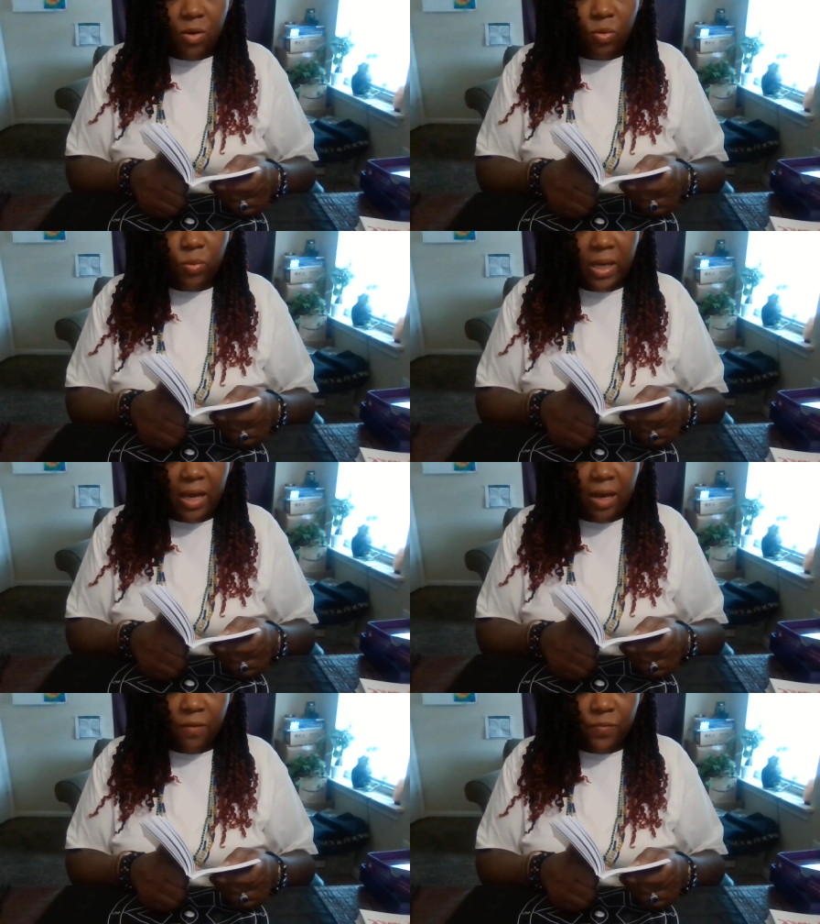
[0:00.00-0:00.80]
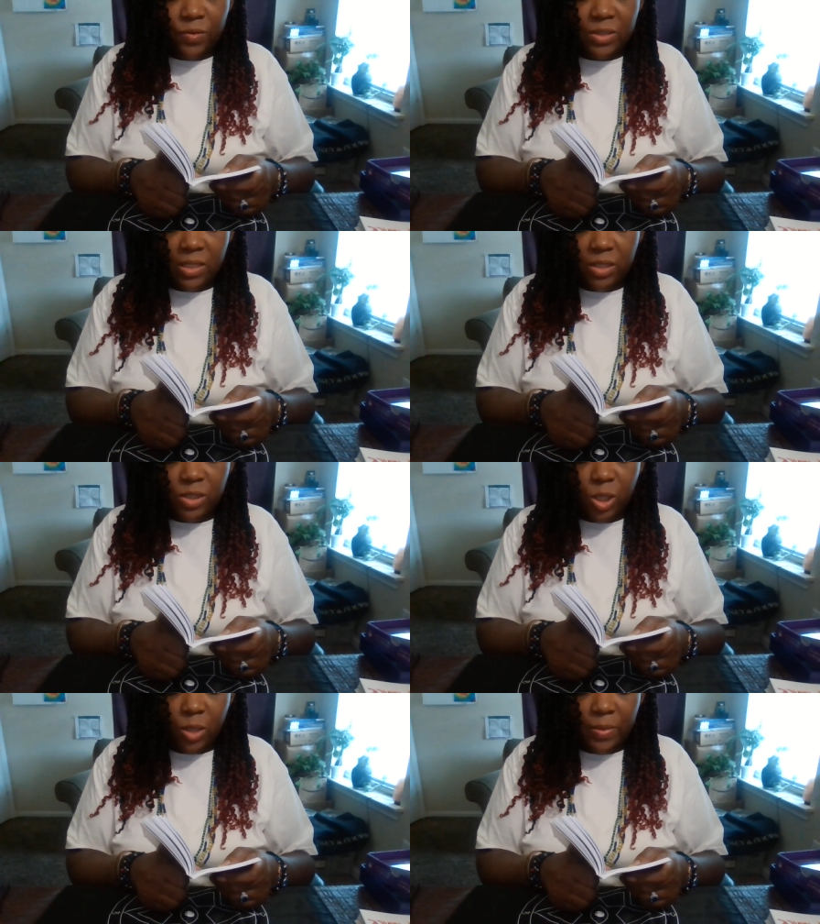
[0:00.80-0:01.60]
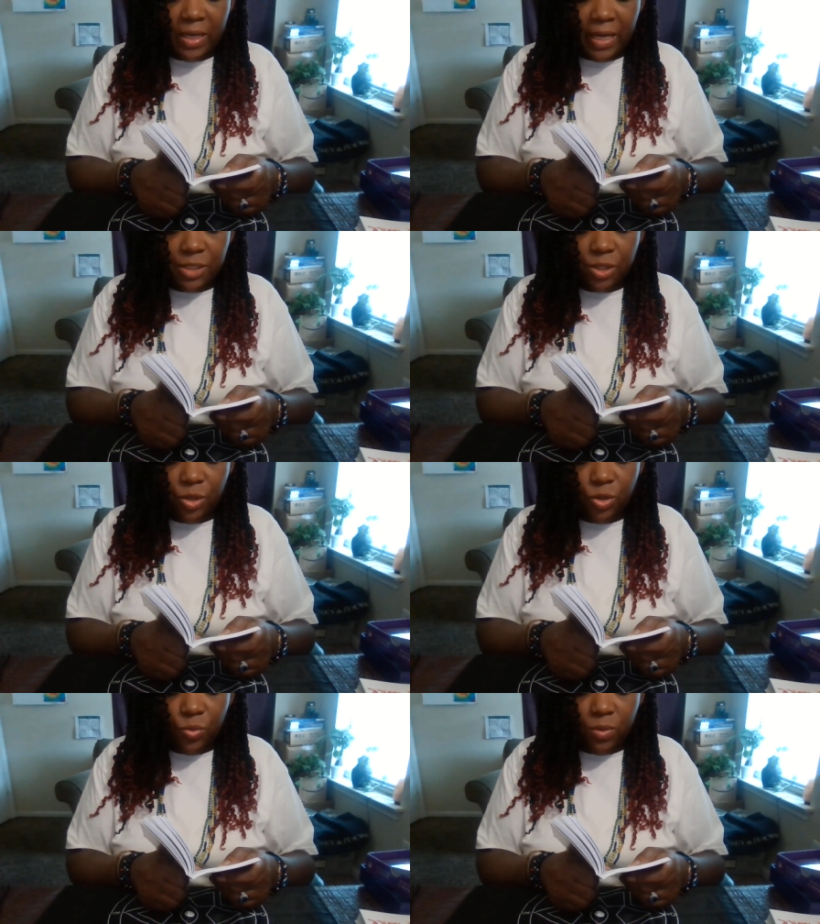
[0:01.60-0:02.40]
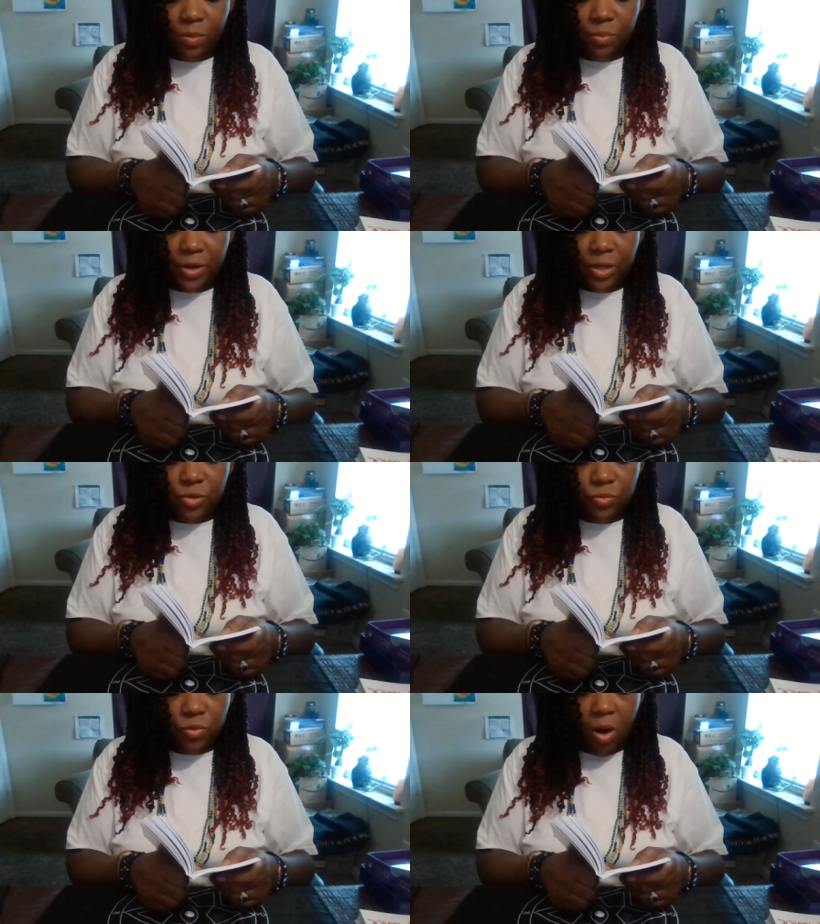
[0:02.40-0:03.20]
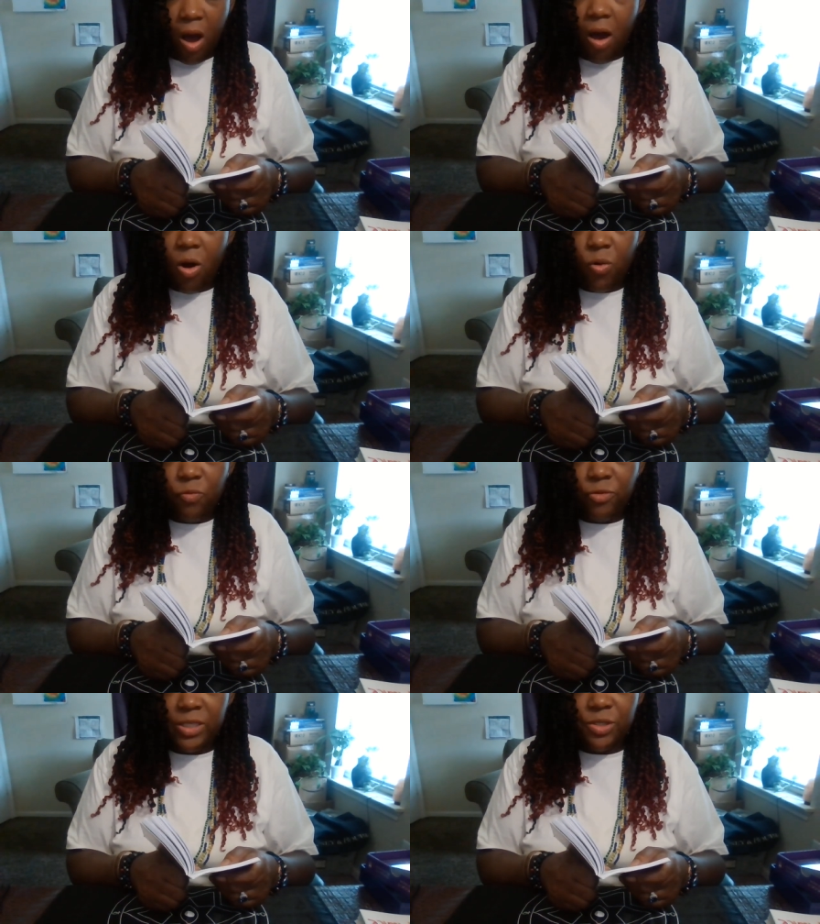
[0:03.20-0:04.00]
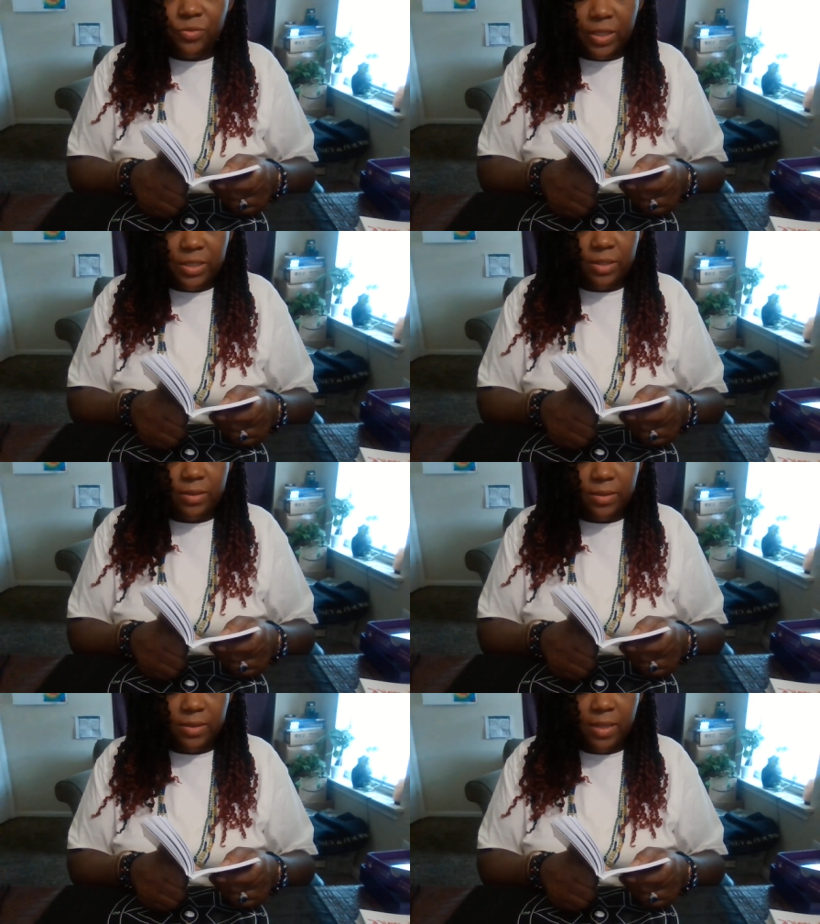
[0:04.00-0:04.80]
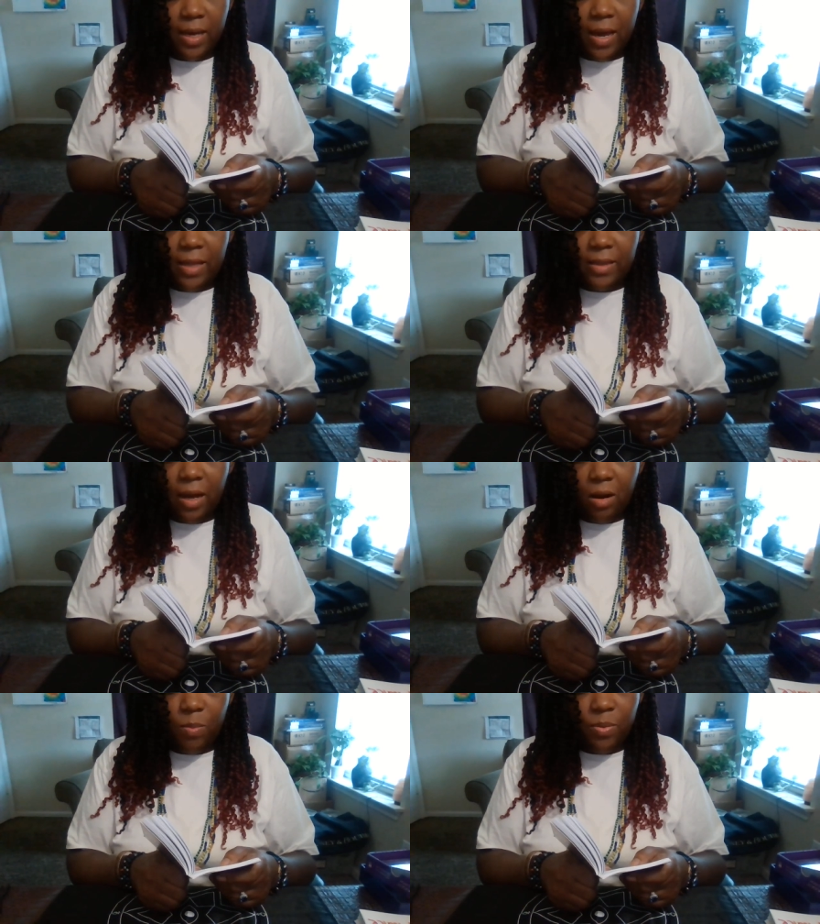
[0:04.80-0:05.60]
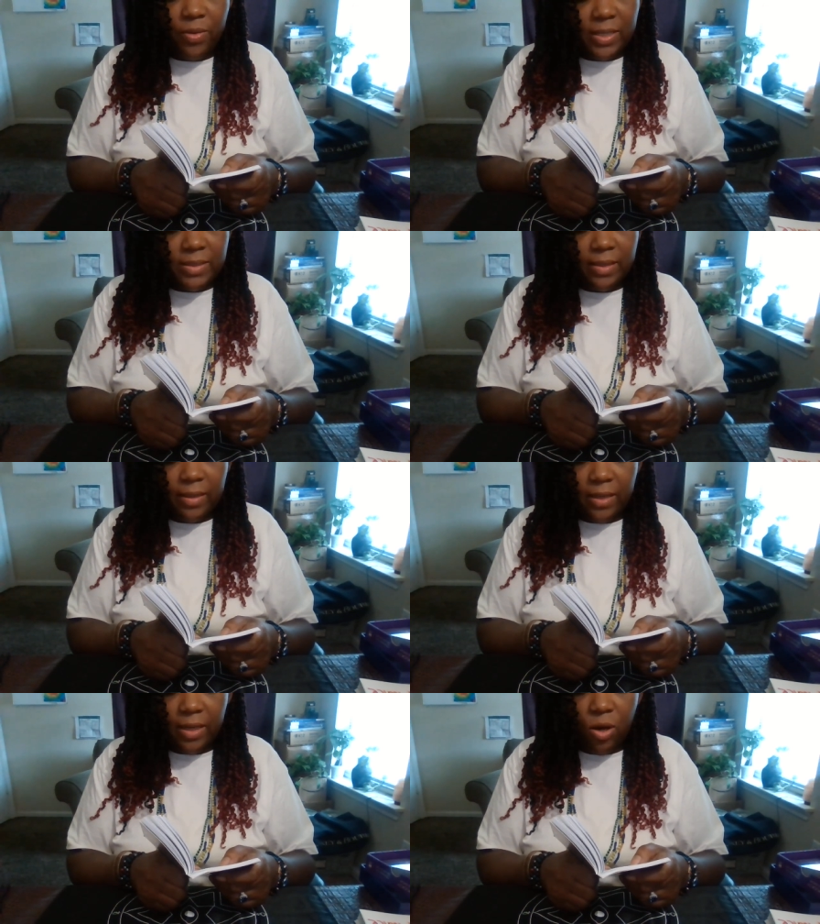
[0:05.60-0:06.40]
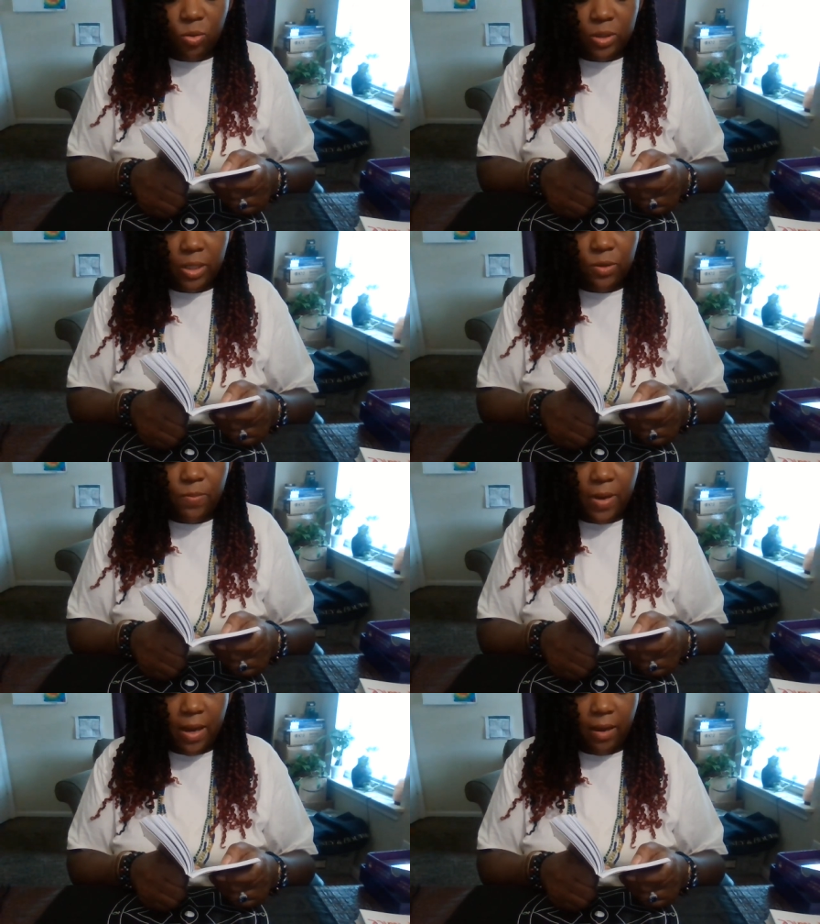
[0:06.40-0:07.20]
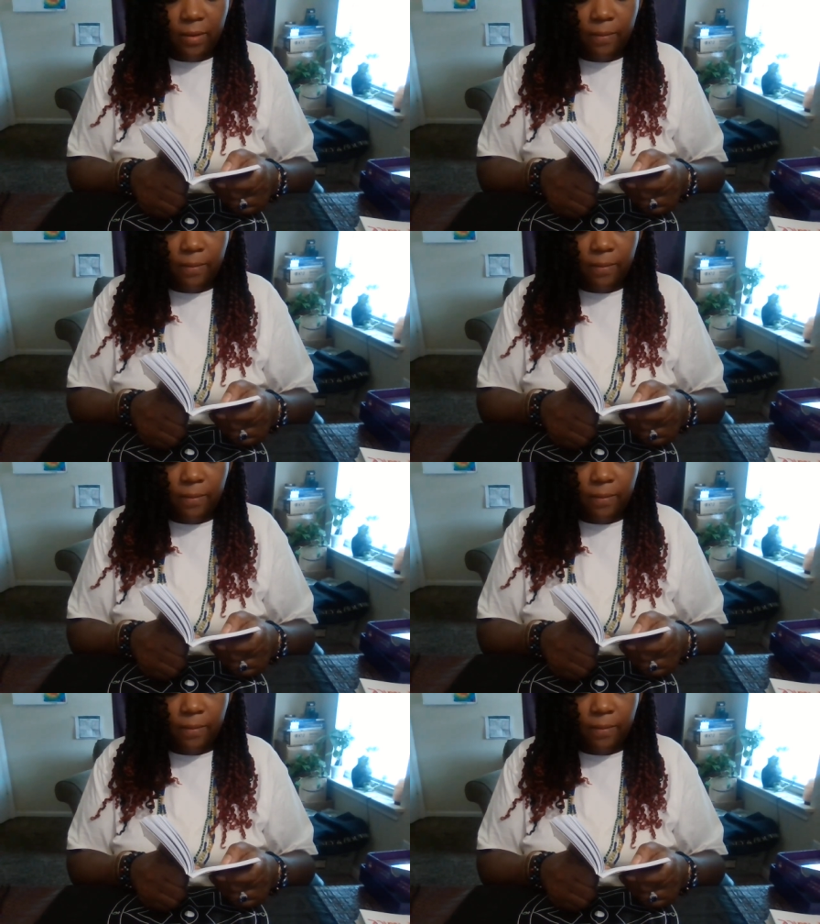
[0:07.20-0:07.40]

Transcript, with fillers: With efforts and determination, you will break through all restrictions that are presently holding you back.